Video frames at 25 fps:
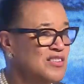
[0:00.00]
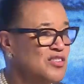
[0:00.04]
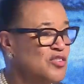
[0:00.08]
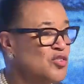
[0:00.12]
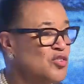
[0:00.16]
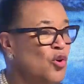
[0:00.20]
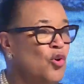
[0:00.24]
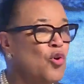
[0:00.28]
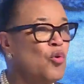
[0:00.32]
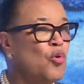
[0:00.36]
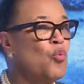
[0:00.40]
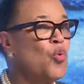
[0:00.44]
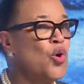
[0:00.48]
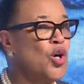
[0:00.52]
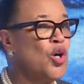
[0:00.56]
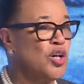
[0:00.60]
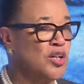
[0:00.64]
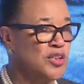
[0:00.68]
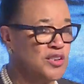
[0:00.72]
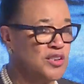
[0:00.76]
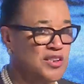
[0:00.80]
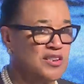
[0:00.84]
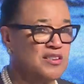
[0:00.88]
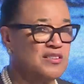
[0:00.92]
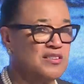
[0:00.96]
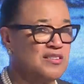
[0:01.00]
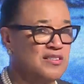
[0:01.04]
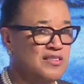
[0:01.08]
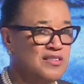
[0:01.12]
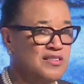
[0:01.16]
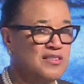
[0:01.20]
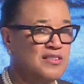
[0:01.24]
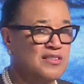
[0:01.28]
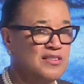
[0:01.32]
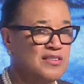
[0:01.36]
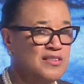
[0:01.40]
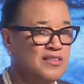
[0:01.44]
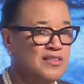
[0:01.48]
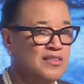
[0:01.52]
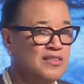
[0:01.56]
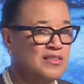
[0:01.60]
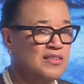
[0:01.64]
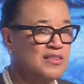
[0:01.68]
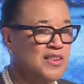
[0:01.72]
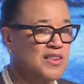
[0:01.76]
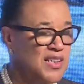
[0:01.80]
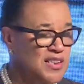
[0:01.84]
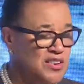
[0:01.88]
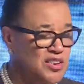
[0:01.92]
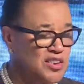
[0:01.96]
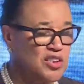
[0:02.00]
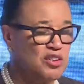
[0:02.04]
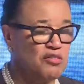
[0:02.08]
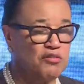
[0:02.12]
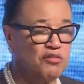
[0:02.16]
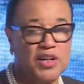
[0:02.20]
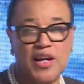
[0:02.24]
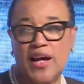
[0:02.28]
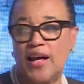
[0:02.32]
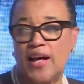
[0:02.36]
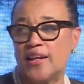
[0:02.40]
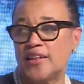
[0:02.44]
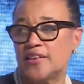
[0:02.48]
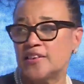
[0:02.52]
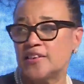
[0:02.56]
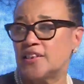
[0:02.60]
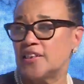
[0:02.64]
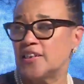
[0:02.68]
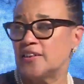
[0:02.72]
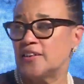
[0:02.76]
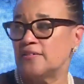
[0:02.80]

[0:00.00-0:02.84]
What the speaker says: Not a word, it's a reality.